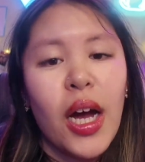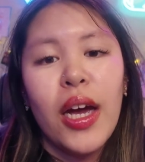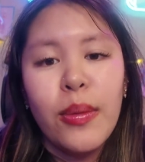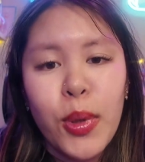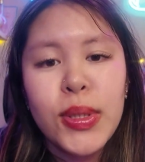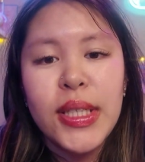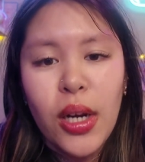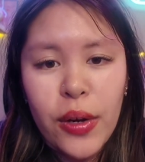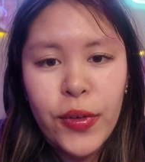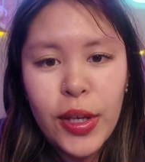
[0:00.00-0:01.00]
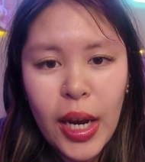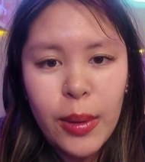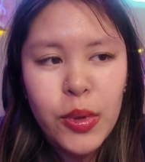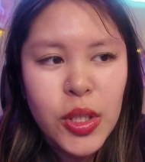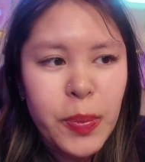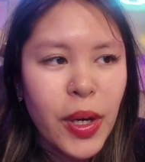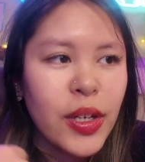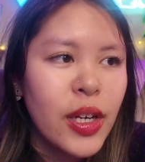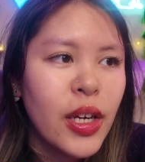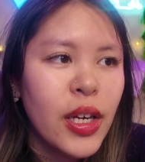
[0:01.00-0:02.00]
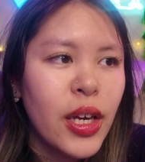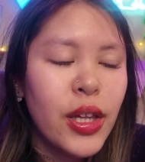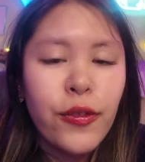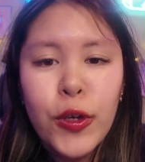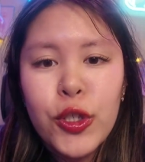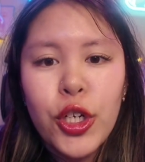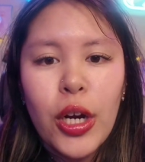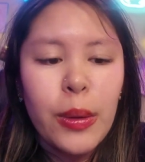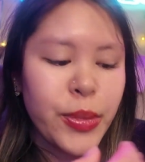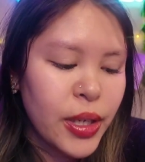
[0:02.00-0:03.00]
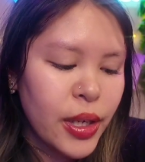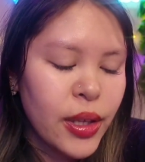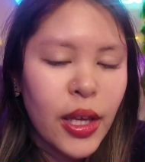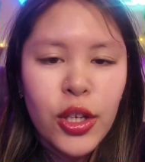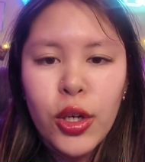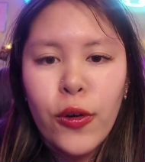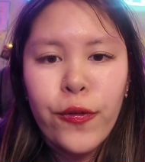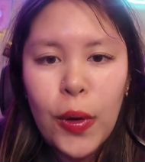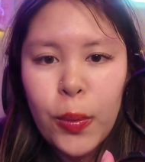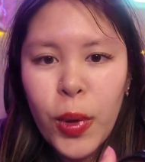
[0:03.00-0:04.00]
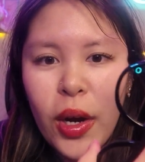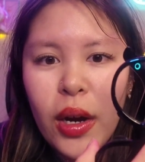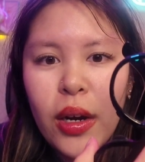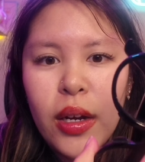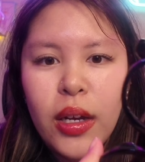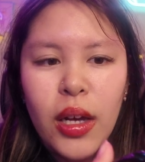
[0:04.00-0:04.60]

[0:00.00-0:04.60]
I mostly got it for the cameras, but in the future, I'm thinking like, firmware,